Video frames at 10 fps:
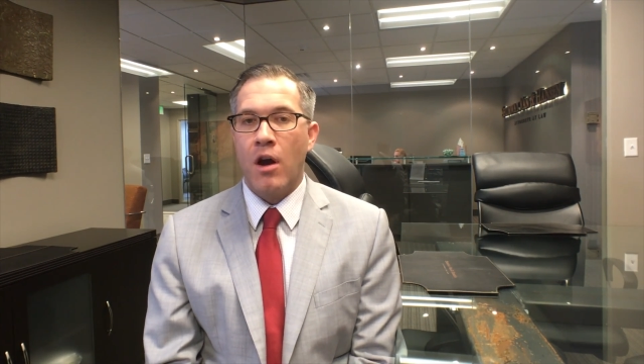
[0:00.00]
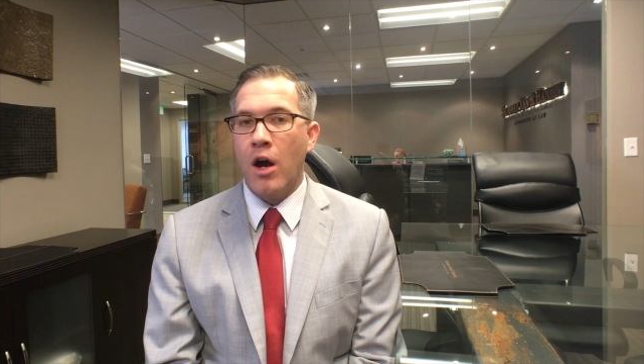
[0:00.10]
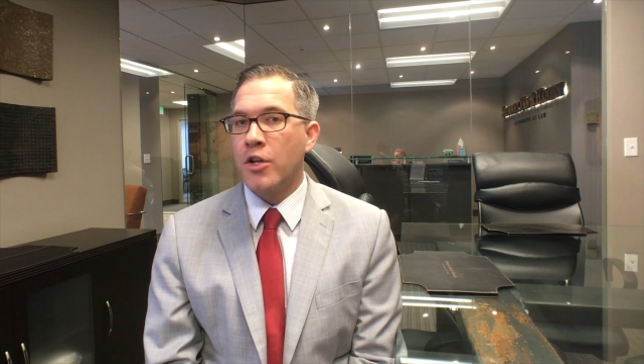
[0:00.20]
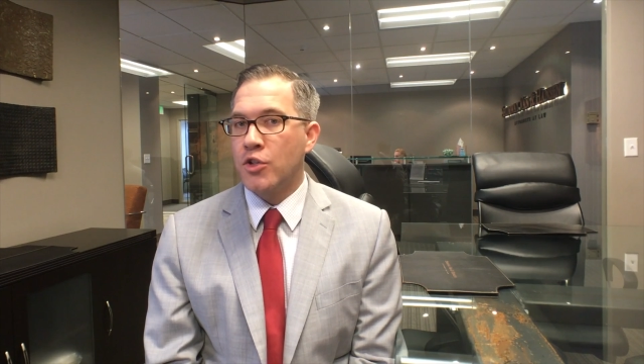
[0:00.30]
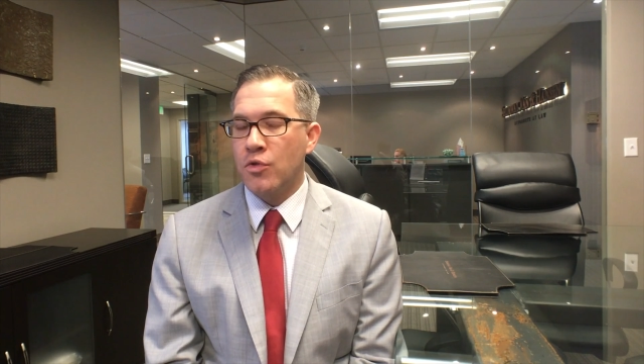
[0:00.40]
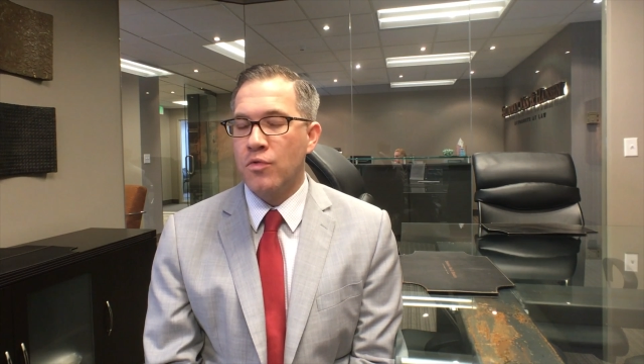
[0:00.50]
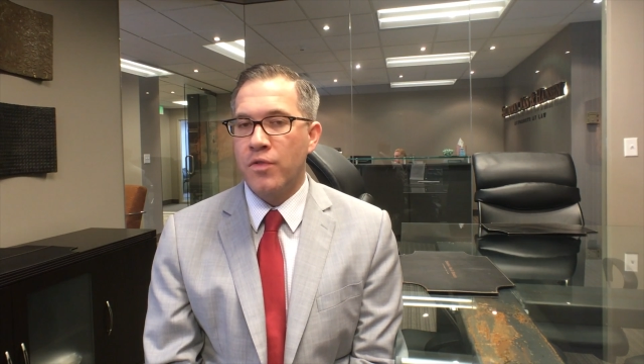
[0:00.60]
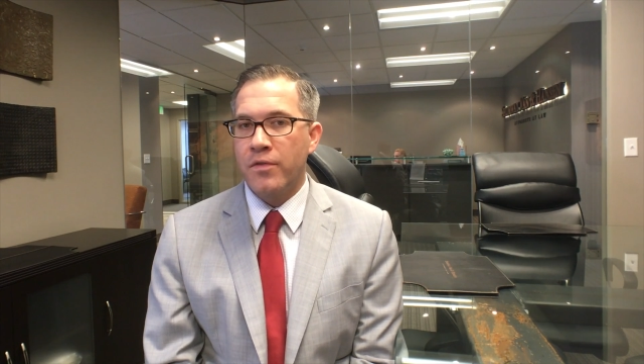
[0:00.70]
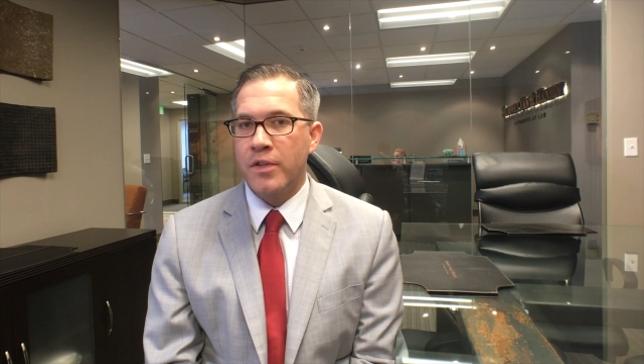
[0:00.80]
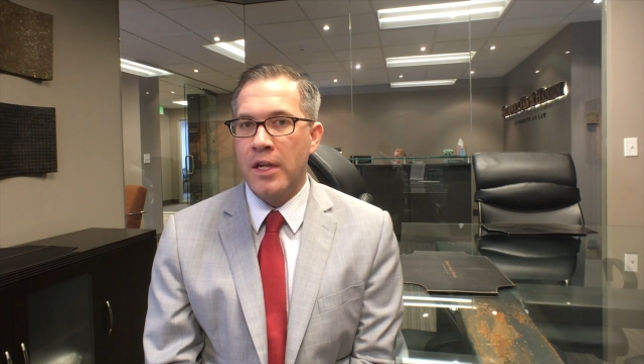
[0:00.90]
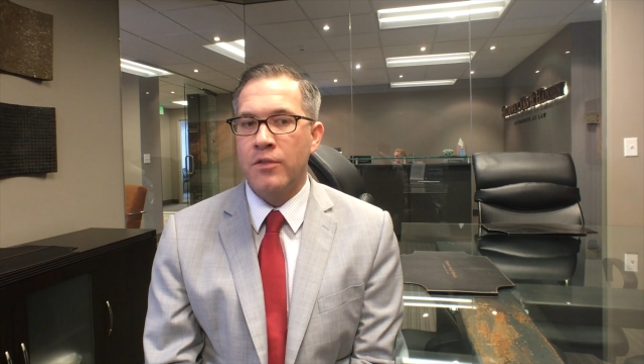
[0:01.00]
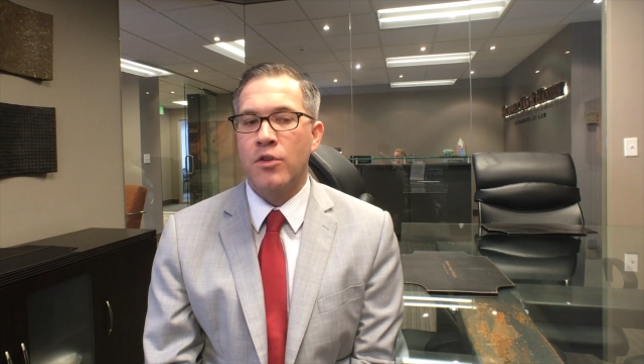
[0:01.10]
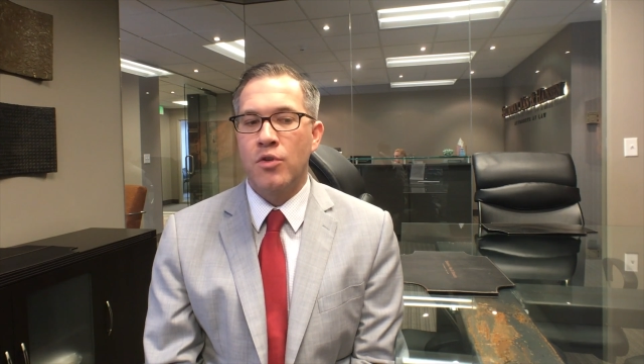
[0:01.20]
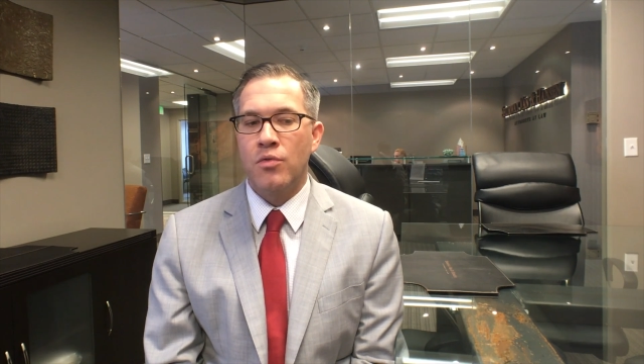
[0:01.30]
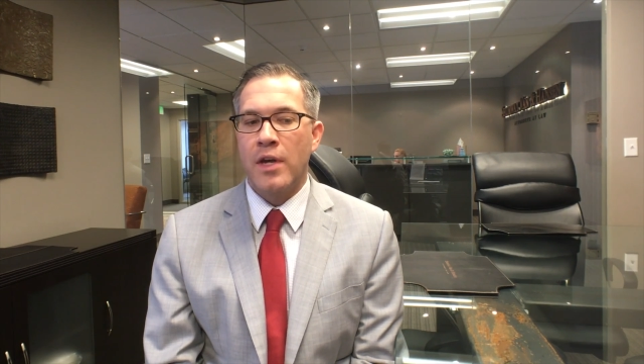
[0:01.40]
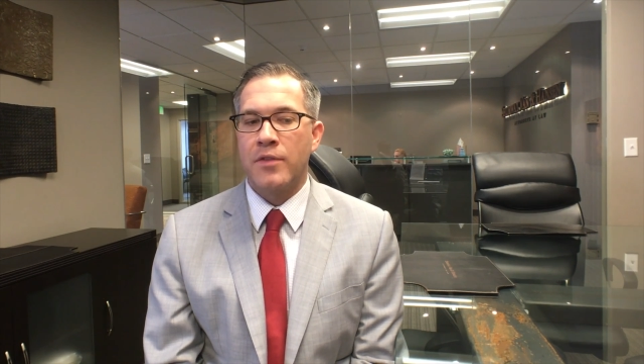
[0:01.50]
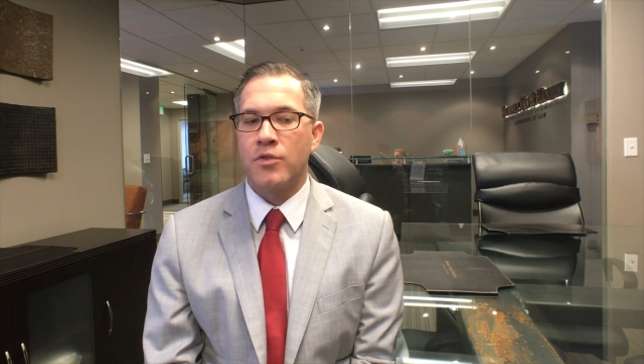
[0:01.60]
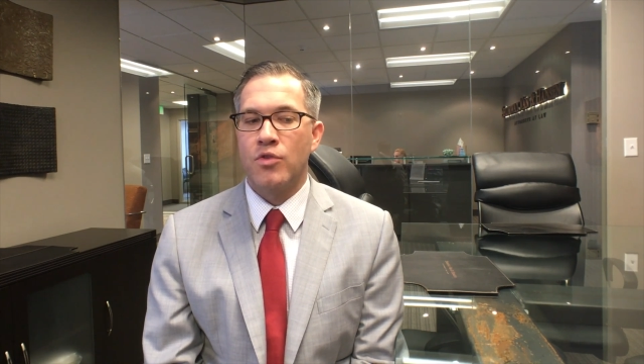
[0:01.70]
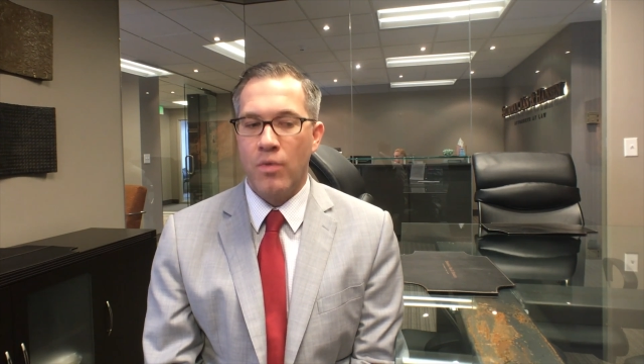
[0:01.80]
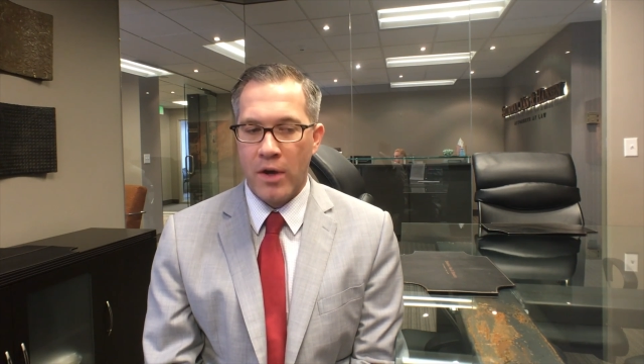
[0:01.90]
on June 15th,
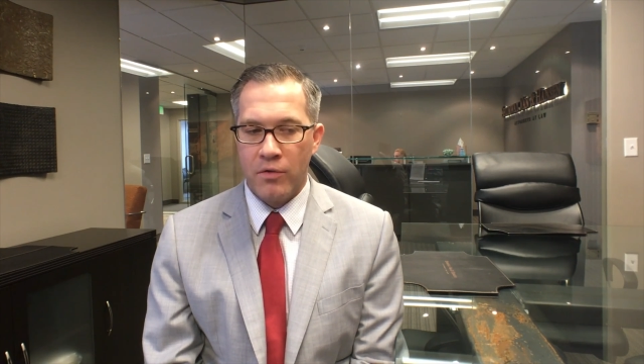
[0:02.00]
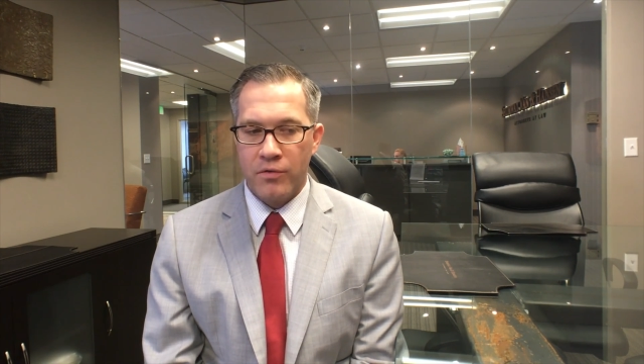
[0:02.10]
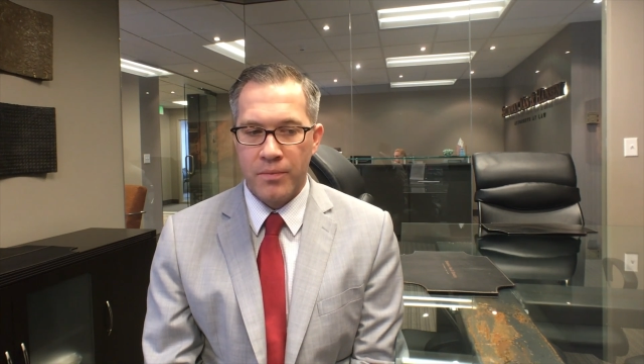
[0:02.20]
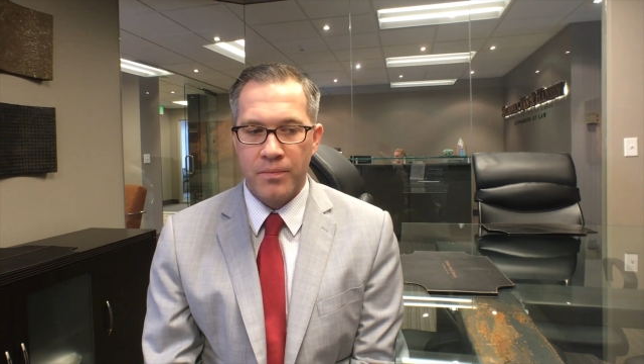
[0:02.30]
2012.